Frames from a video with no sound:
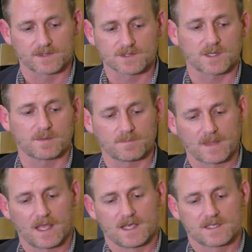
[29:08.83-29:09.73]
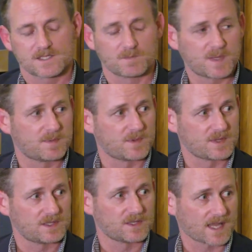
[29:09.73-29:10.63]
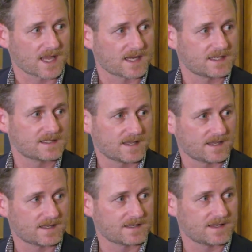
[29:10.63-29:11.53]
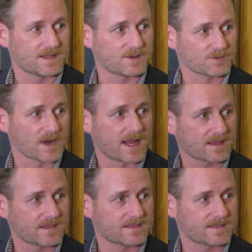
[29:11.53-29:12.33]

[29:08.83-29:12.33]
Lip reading: There's some people that look at it and they rank